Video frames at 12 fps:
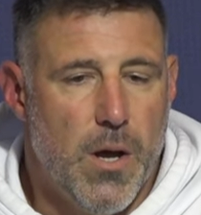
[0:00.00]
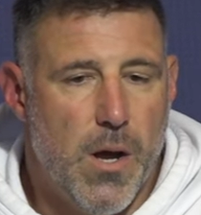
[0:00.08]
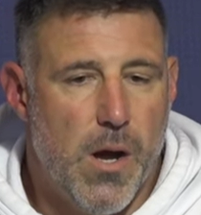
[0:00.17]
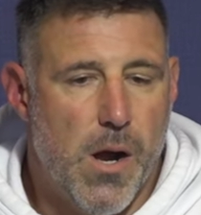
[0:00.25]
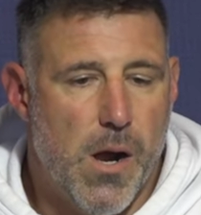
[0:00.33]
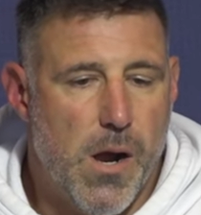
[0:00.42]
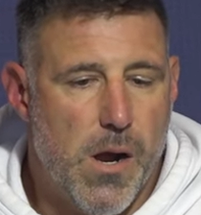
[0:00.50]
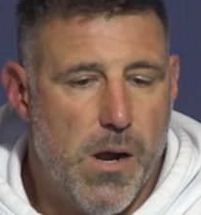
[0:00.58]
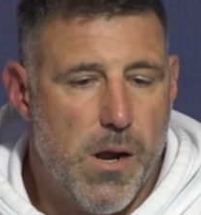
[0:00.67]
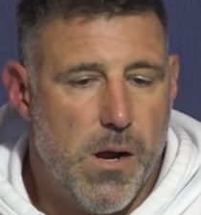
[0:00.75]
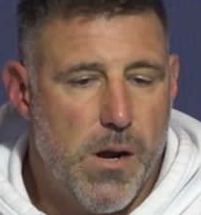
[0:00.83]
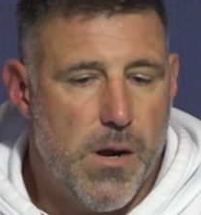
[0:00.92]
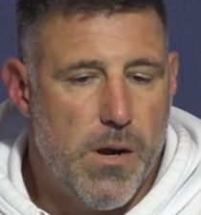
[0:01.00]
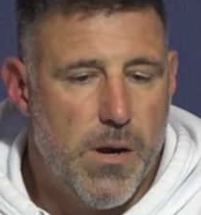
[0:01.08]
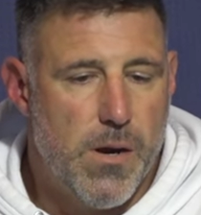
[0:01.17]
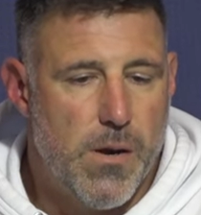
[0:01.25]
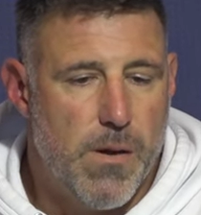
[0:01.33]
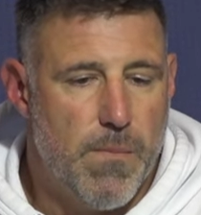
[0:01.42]
uh,
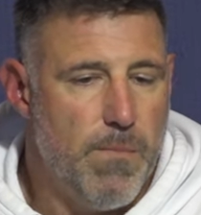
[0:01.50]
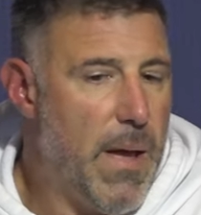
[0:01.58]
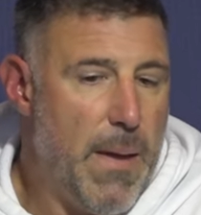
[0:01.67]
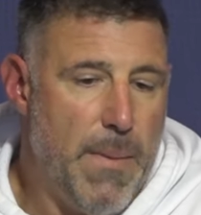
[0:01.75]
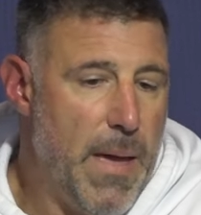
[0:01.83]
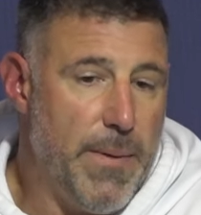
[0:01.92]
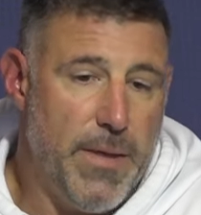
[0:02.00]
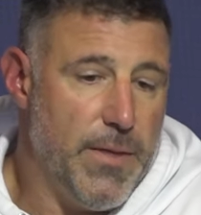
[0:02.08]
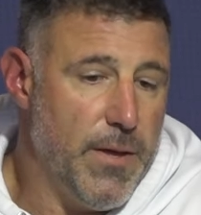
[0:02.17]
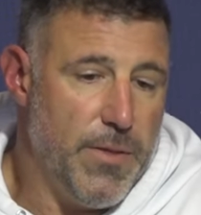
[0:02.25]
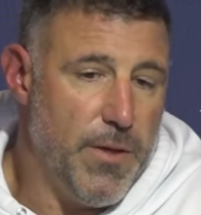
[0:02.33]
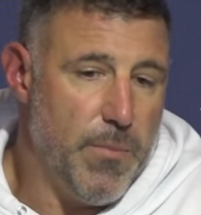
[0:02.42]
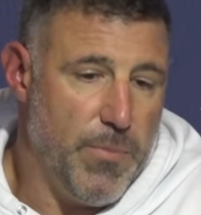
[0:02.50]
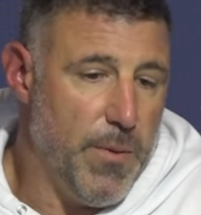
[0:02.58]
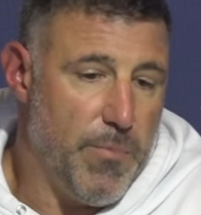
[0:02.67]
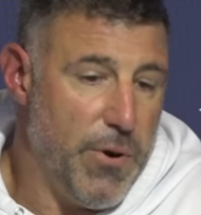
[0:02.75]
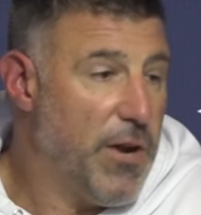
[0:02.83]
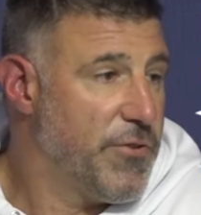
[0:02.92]
maybe the, the, the
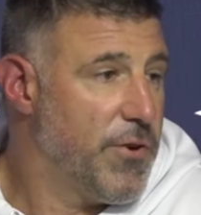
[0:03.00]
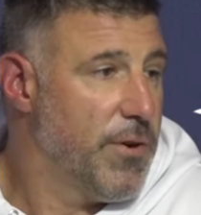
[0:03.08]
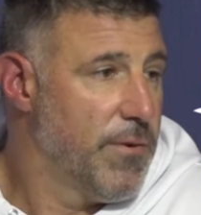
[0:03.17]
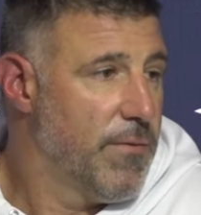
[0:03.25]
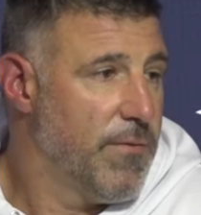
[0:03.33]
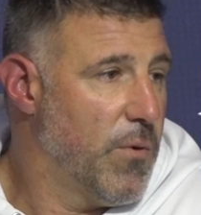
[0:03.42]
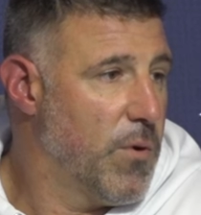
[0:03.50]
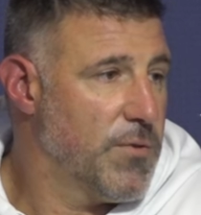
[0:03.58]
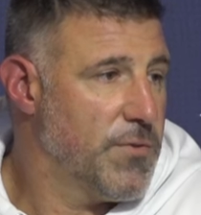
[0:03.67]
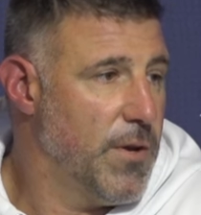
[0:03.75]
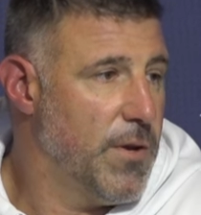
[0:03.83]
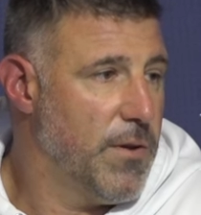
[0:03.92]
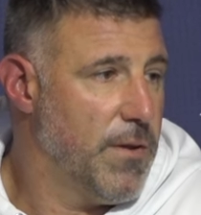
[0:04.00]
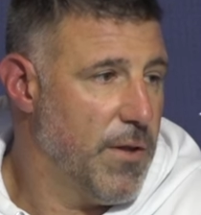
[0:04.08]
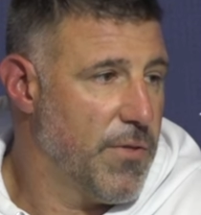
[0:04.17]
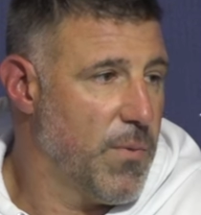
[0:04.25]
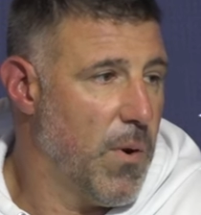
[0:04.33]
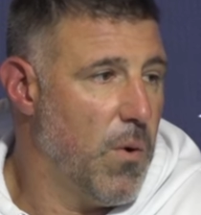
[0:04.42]
pressure forced a, a
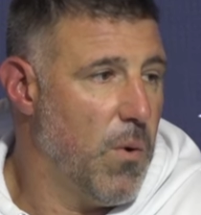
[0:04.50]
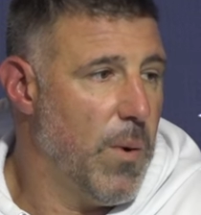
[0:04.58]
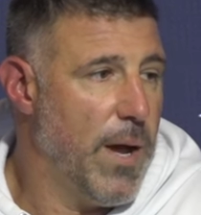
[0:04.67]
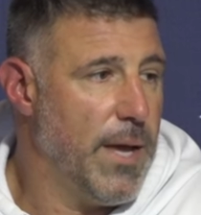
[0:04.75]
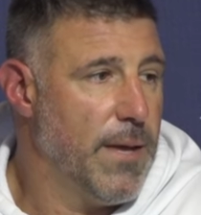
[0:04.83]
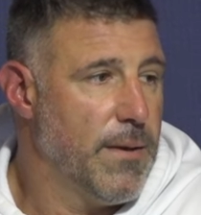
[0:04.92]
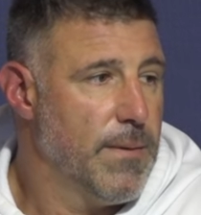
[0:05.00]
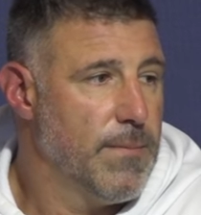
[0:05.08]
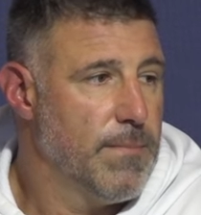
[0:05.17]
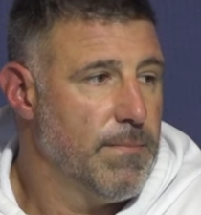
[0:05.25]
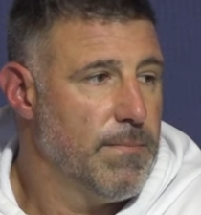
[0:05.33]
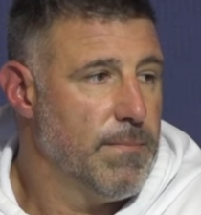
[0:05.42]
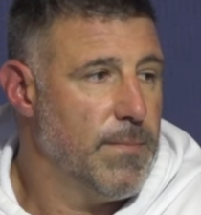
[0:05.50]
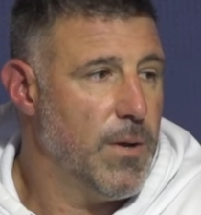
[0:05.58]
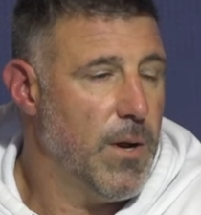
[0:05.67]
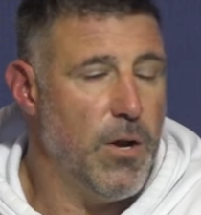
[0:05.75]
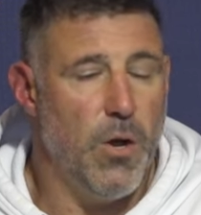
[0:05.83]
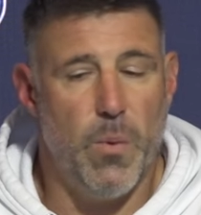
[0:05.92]
throwaway.
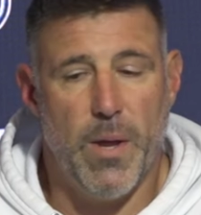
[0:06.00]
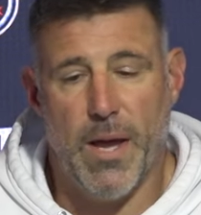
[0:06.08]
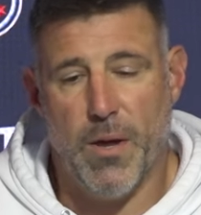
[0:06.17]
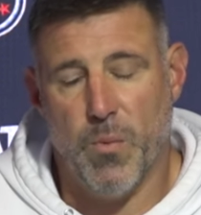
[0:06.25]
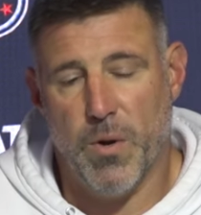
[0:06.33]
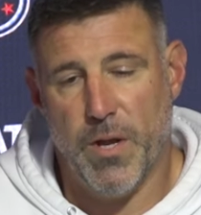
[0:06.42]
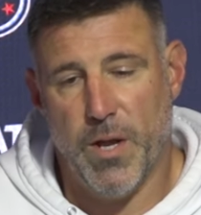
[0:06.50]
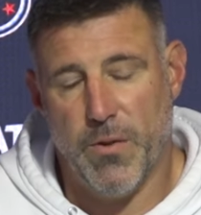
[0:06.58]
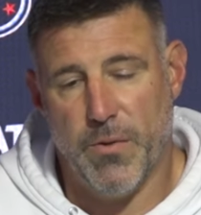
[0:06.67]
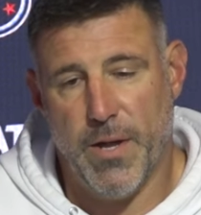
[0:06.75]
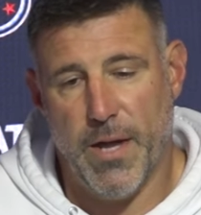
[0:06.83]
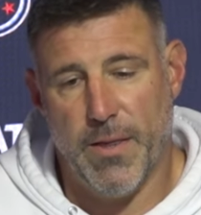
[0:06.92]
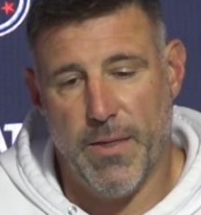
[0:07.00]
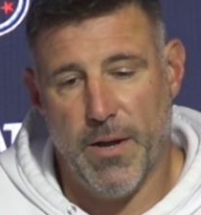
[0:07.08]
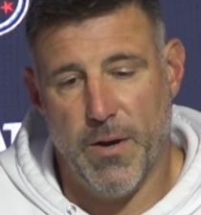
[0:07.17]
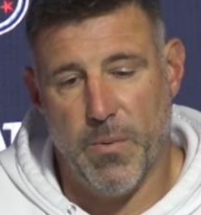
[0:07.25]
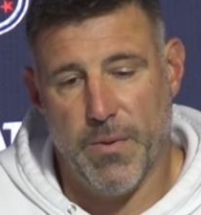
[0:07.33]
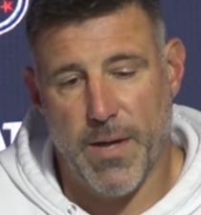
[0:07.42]
And I know we had one the other day
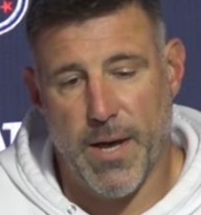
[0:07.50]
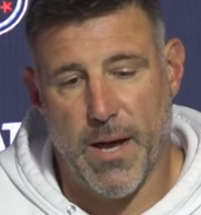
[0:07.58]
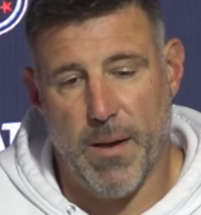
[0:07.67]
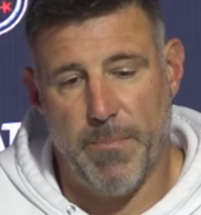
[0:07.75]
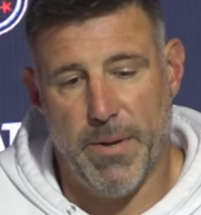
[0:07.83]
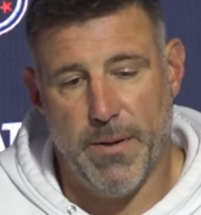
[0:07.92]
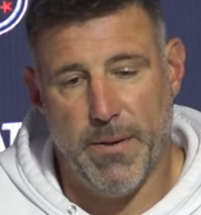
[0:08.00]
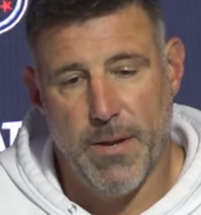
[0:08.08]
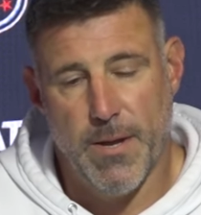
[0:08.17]
there with Hop, and